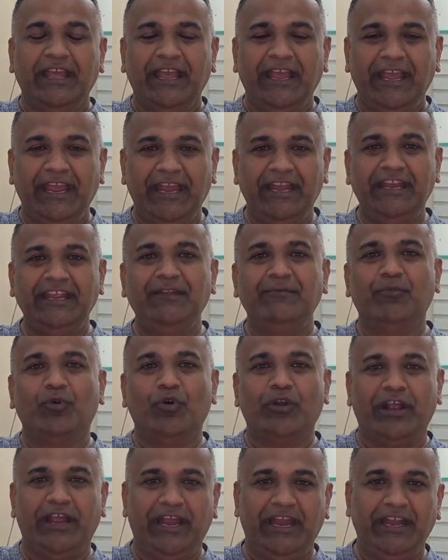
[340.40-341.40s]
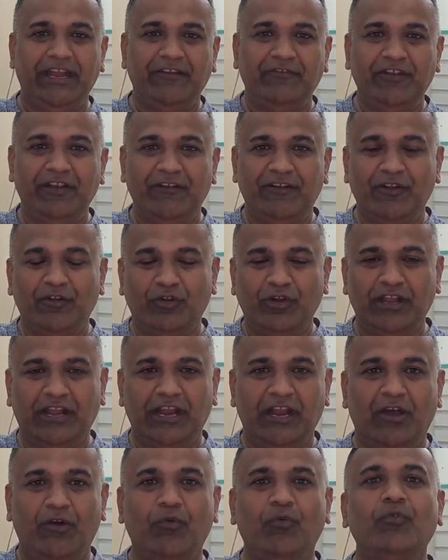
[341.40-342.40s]
any more aid. We will not
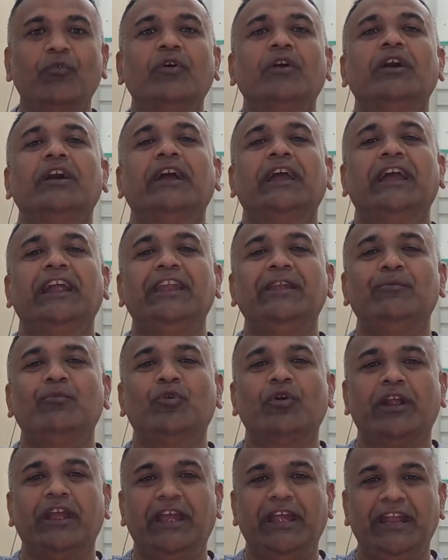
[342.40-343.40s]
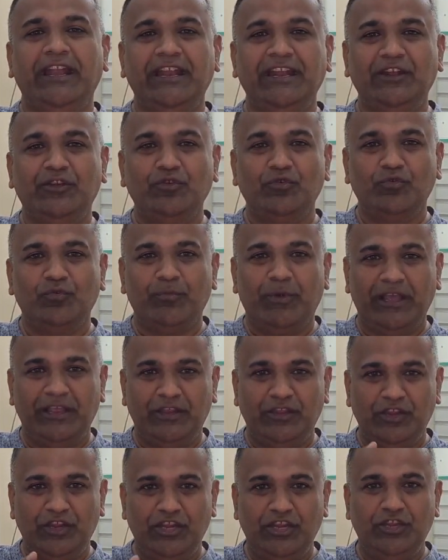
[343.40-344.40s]
allow any more aid into
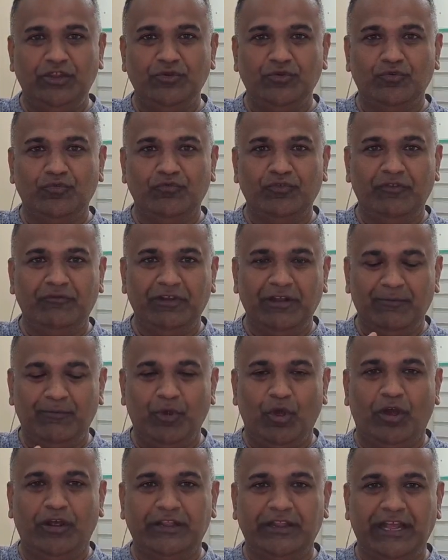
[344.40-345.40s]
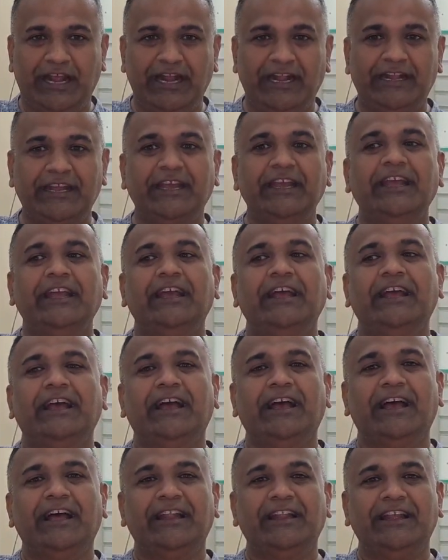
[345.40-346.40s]
by EU. We will block that.
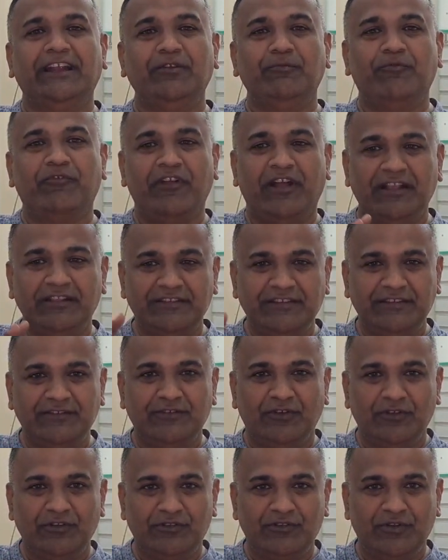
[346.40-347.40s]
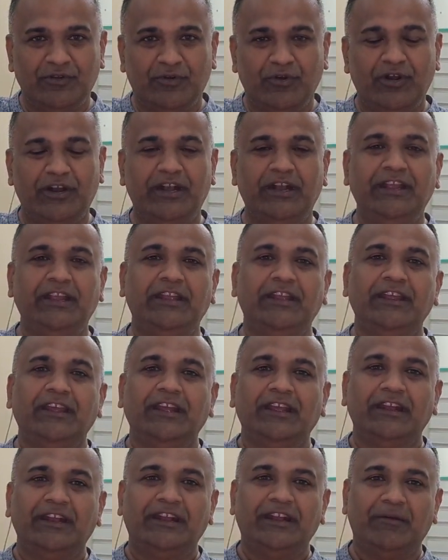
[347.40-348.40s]
Then France is also already
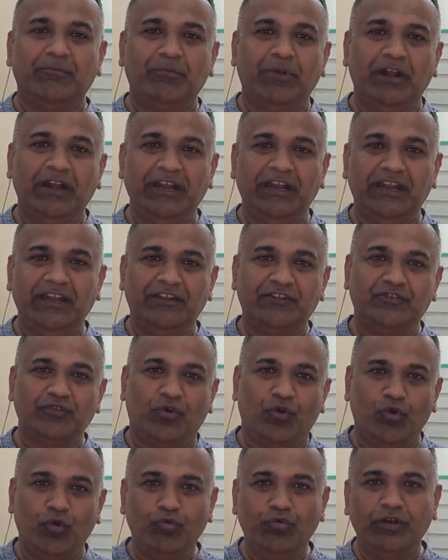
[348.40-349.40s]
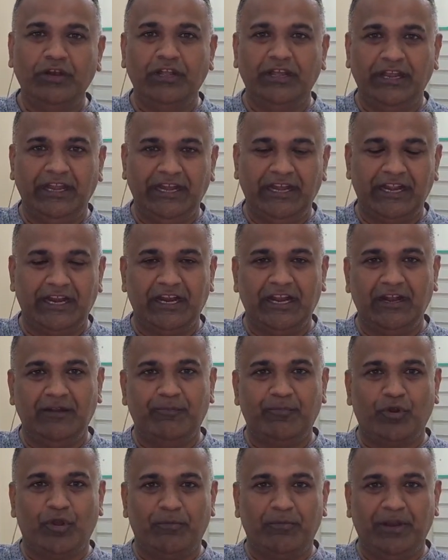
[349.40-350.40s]
tumbled in its own internal
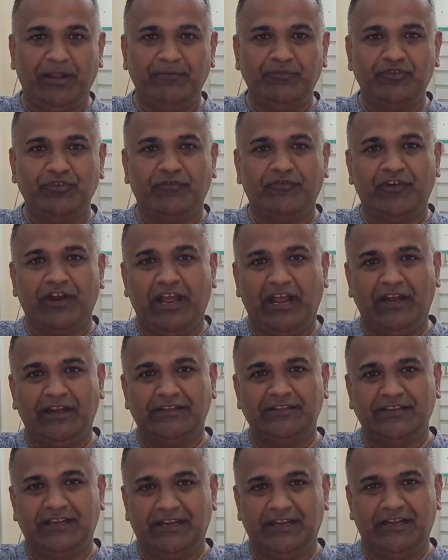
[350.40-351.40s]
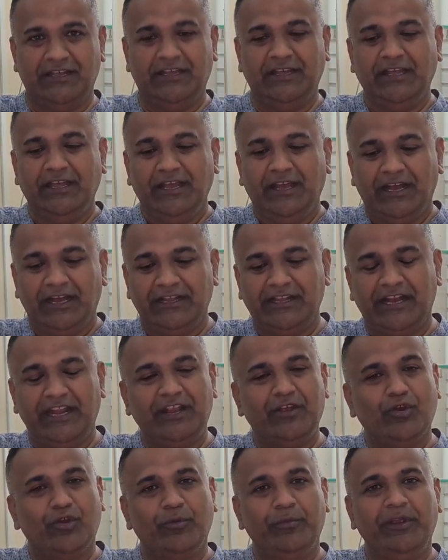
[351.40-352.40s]
problems of riots and other
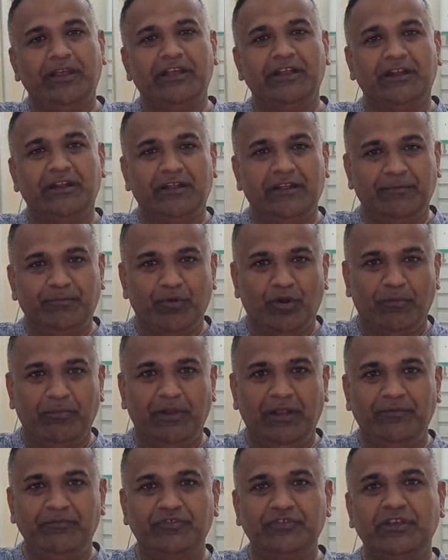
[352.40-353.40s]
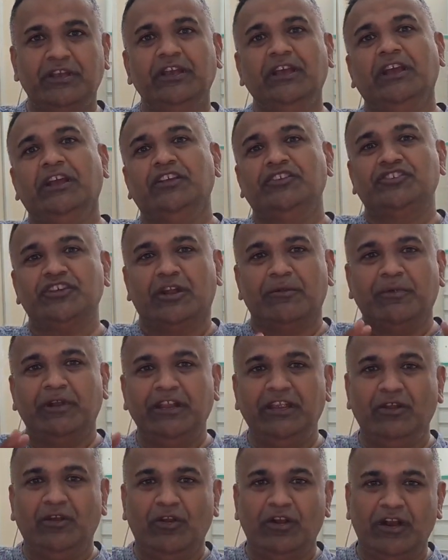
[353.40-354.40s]
economic problems.
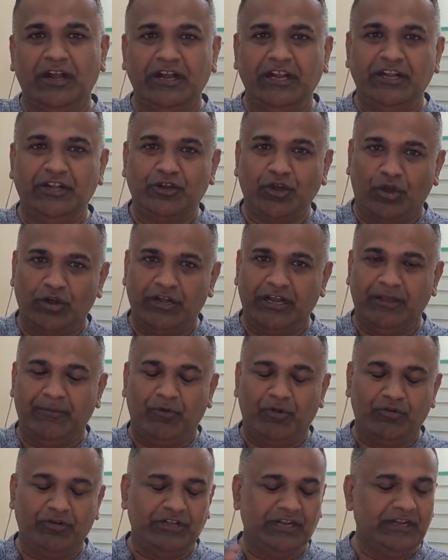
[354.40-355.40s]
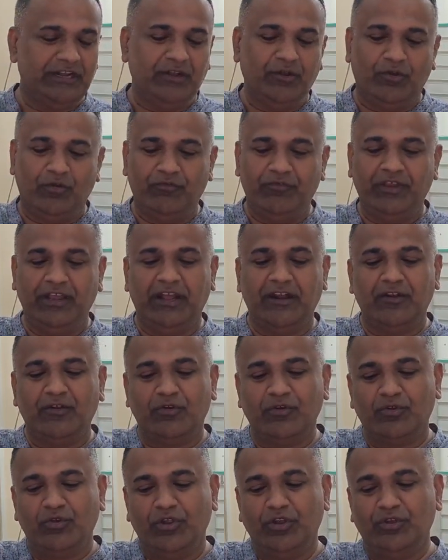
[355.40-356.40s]
Germany already talked about that, no, we are
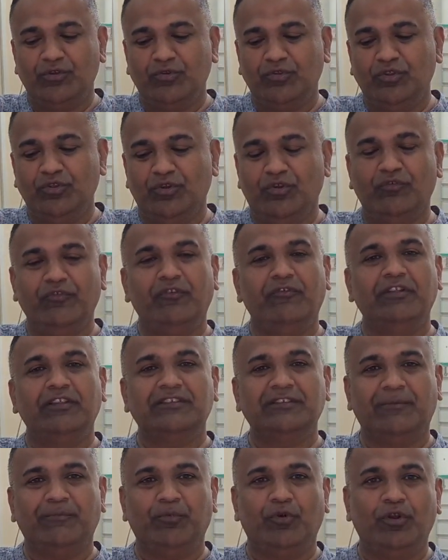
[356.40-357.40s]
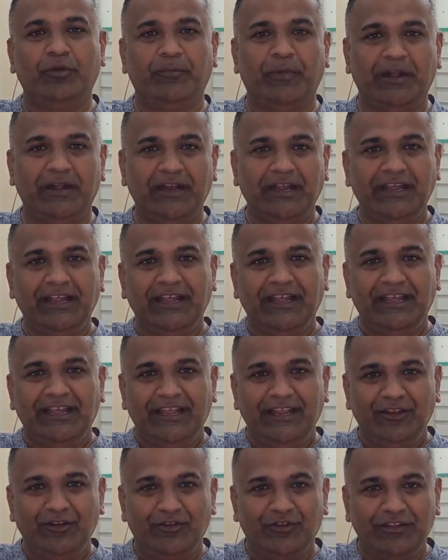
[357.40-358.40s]
not going to, we will support, but
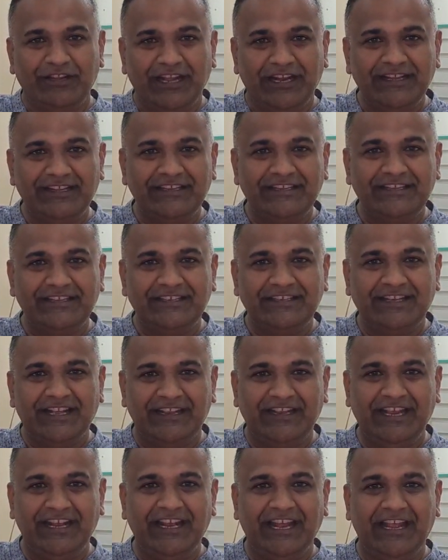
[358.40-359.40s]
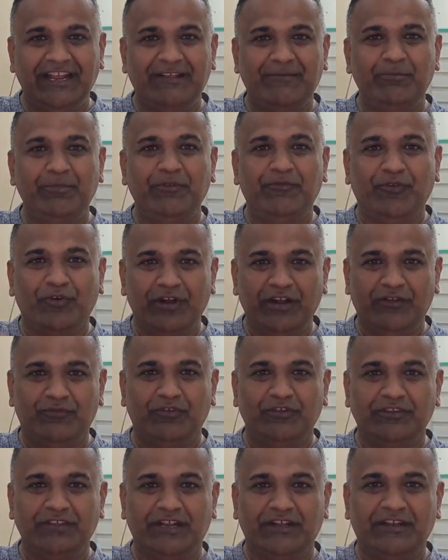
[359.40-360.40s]
there is nothing like before. It
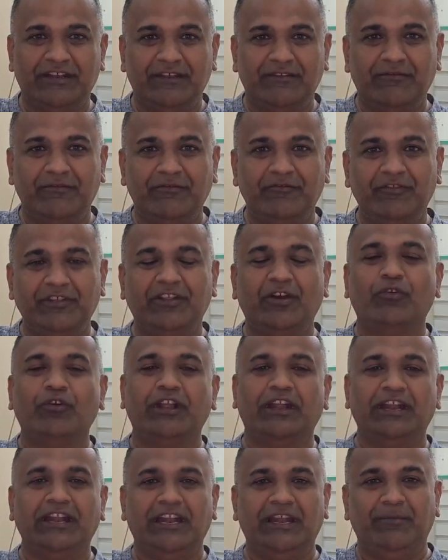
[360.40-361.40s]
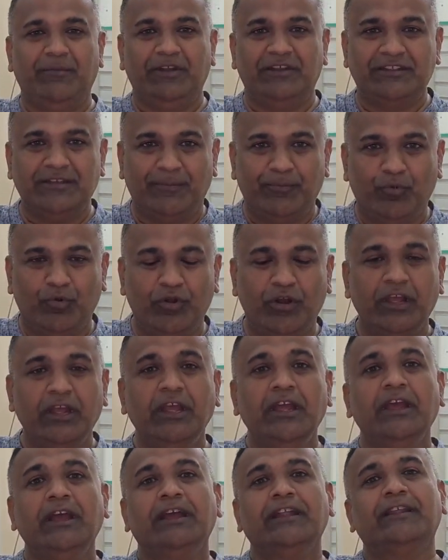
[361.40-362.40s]
was at without any limit support.
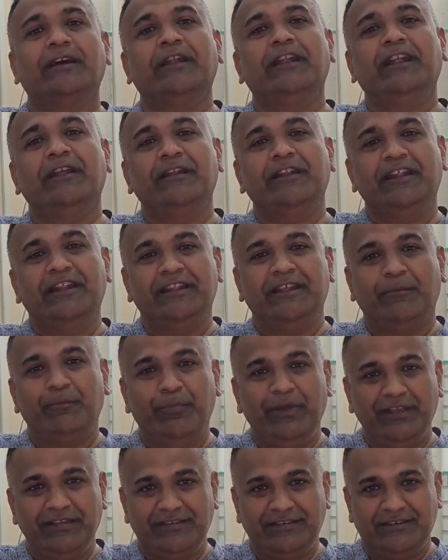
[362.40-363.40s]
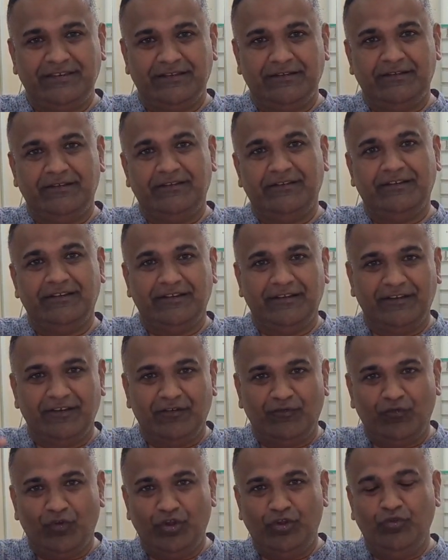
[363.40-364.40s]
The best,
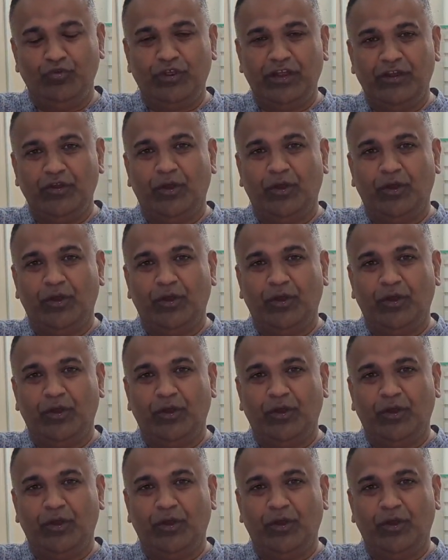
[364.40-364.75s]
what you can